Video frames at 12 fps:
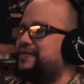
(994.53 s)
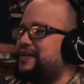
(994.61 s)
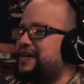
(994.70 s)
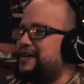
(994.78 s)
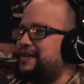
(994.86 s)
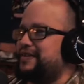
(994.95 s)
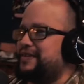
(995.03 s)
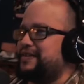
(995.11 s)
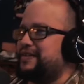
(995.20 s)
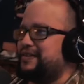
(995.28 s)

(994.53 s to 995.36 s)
I hit the